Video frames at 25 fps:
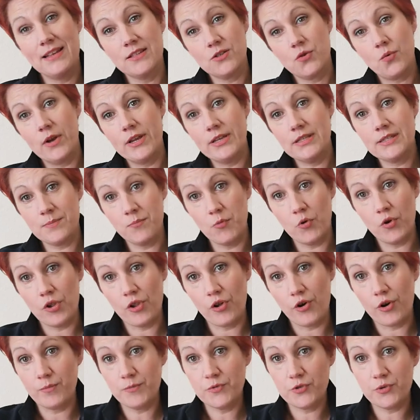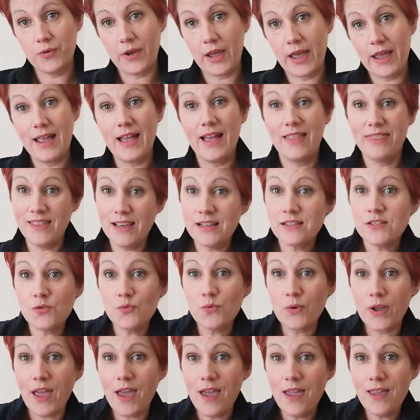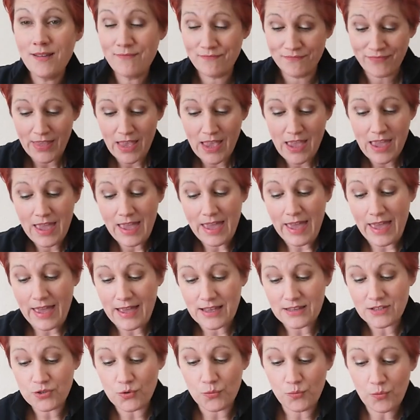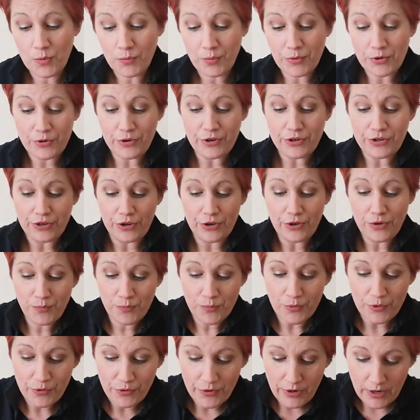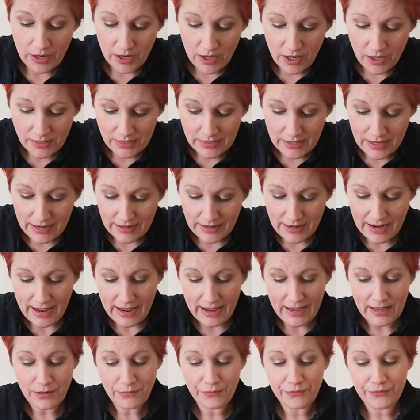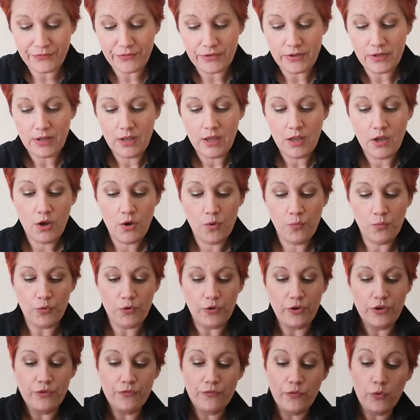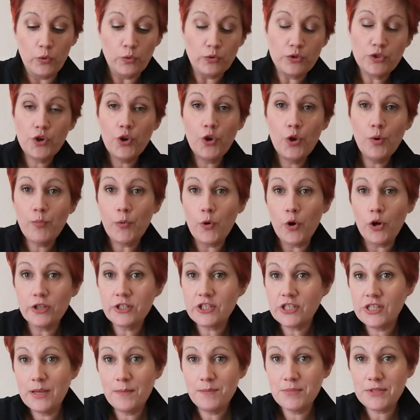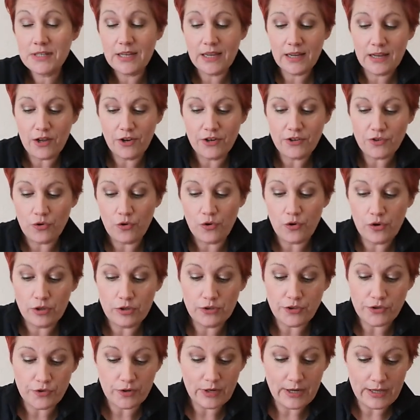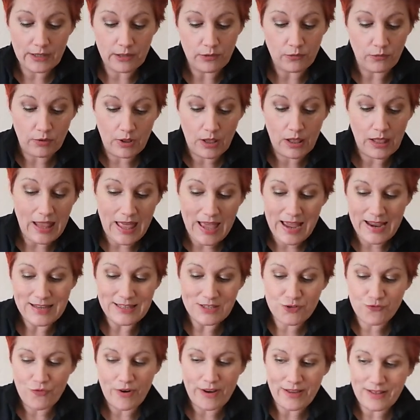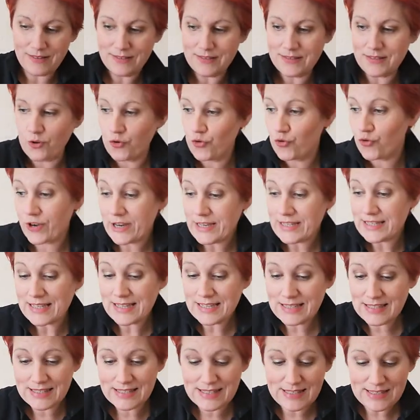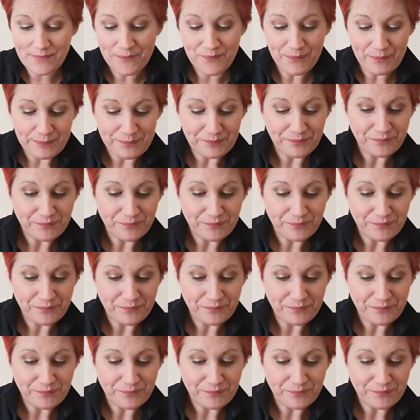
has quite small arms, okay? And that's okay. So what we're going to do, we're going to cut that in half. We're going to roll 2 ball shapes. Take out all your little lines, wrinkles and creases.